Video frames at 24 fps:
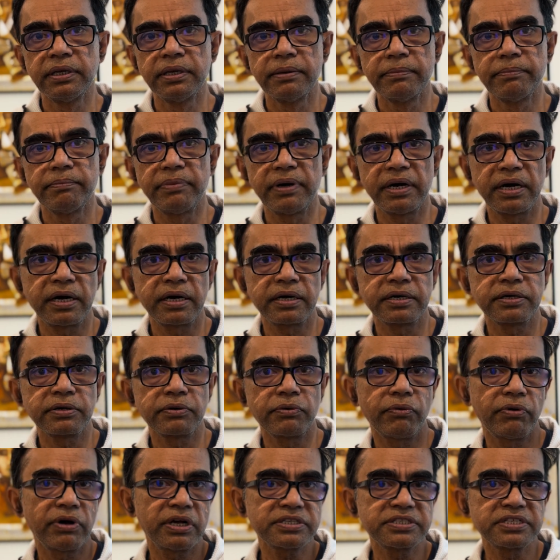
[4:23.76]
But
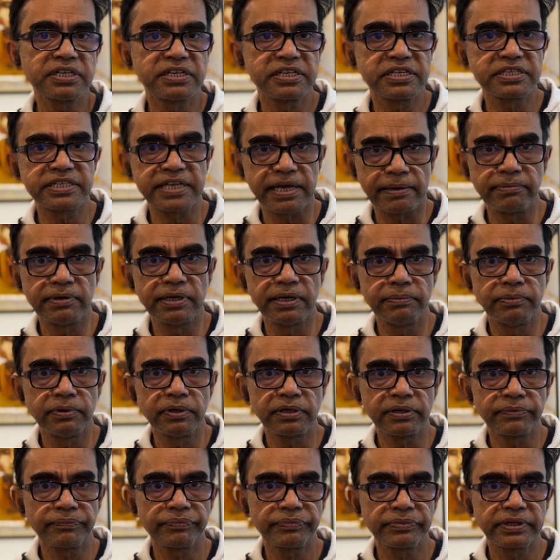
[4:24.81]
once it is available,
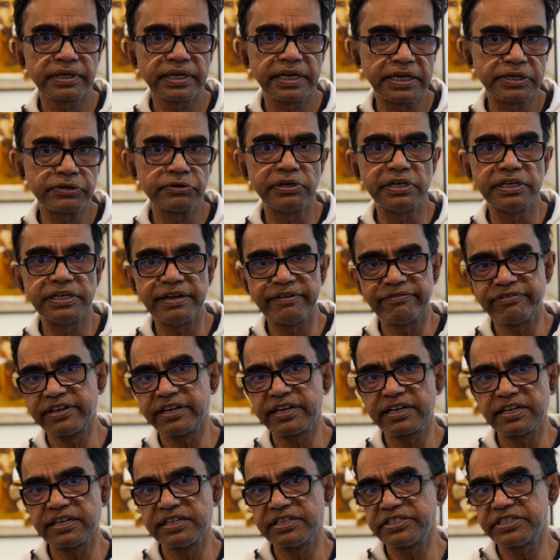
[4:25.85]
it will
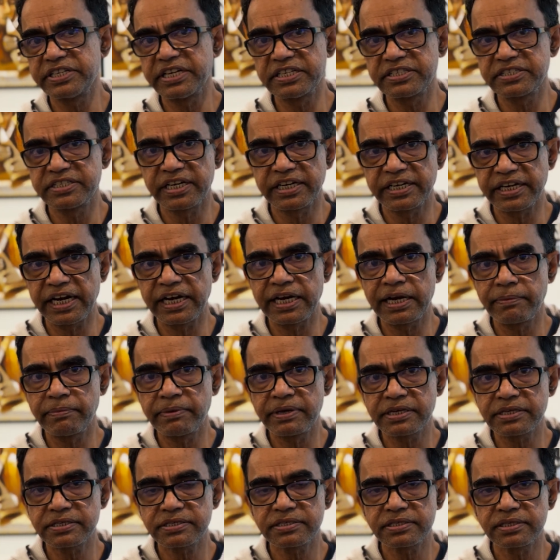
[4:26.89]
definitely change the
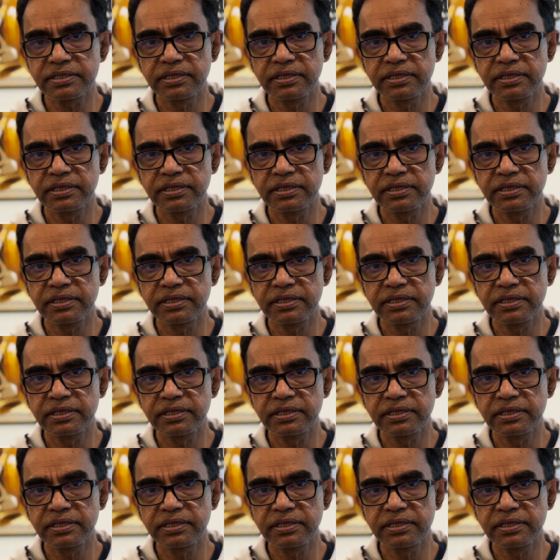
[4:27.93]
dynamics